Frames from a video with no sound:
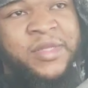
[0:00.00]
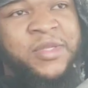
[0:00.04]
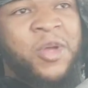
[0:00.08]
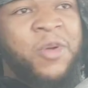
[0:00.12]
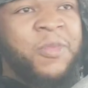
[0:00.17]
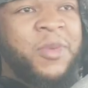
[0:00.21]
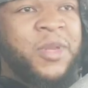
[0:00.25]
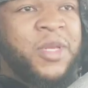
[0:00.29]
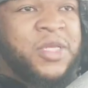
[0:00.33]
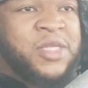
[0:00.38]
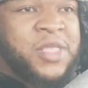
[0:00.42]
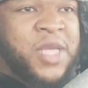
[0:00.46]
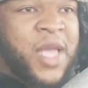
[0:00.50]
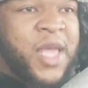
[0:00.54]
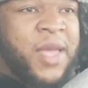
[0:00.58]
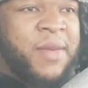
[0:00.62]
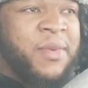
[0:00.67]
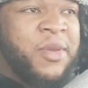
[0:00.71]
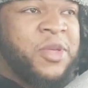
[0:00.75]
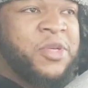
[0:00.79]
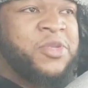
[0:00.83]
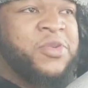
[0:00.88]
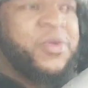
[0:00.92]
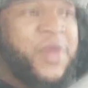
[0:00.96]
It's gonna be the
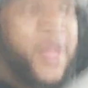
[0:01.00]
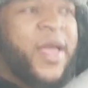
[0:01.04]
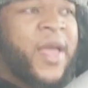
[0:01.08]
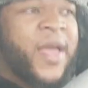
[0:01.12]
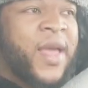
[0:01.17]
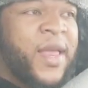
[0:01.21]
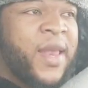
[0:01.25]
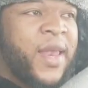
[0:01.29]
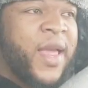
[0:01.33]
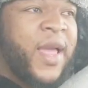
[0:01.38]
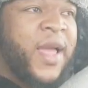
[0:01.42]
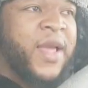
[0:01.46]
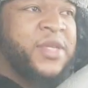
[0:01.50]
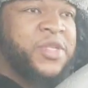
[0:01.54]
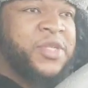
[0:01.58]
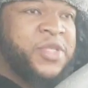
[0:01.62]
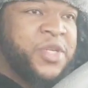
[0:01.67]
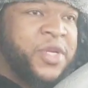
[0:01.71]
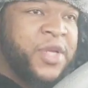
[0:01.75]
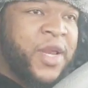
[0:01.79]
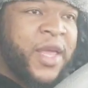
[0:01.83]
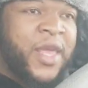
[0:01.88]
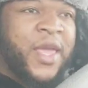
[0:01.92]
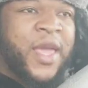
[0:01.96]
same issue they had last
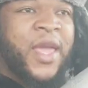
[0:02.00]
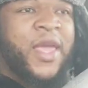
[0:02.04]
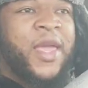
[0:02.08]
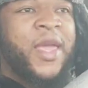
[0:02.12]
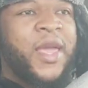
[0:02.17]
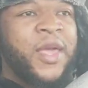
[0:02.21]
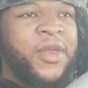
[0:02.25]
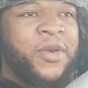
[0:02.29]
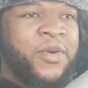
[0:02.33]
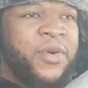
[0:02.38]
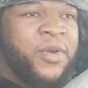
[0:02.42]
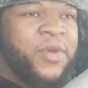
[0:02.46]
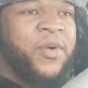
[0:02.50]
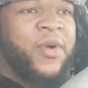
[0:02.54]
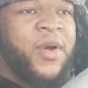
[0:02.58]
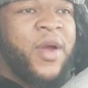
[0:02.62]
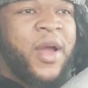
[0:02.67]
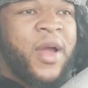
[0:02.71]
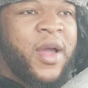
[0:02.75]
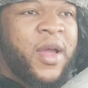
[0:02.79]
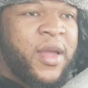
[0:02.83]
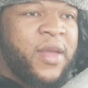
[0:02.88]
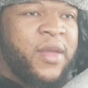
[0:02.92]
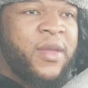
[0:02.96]
year. They can't handle the
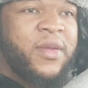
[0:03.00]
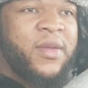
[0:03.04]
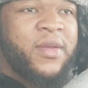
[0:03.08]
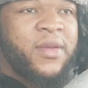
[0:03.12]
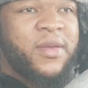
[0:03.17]
grind.